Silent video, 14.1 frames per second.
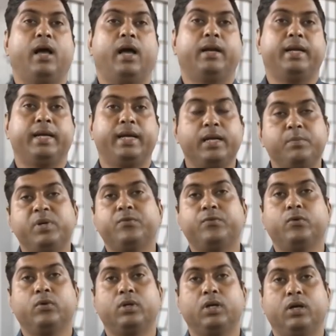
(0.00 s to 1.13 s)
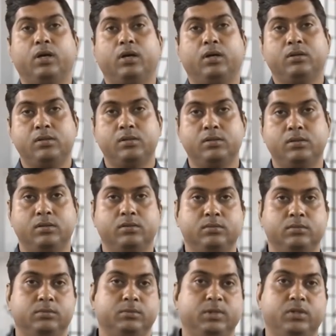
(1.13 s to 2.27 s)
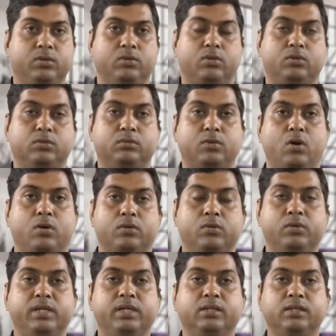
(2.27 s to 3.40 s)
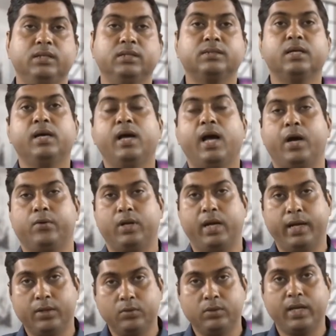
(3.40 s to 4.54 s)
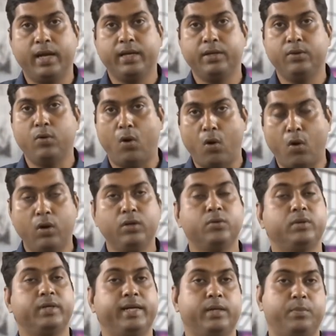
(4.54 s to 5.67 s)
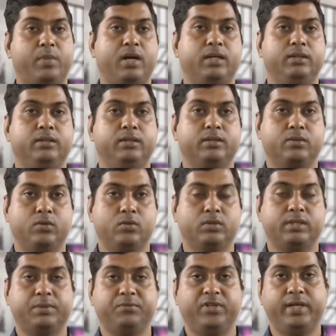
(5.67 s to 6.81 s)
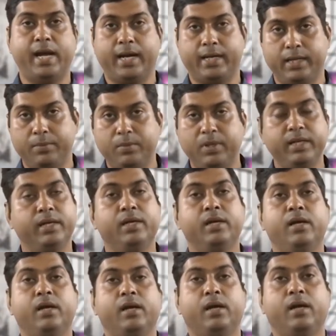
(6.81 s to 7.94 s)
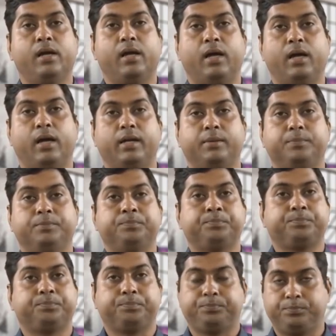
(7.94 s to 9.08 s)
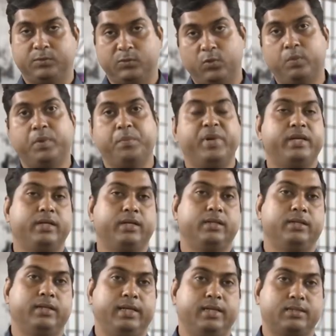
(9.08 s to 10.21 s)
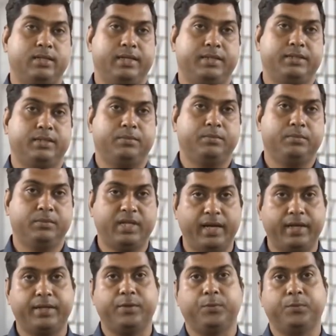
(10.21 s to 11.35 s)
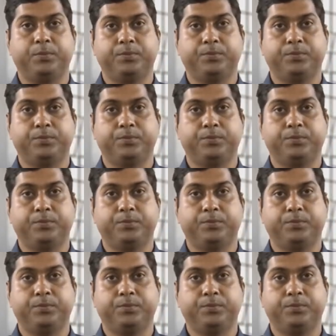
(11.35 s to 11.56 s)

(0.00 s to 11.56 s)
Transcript: And again before uh, you know con concluding this, I would like to thank you all to take part in this course very actively and we will be meeting in the next lecture. Thank you.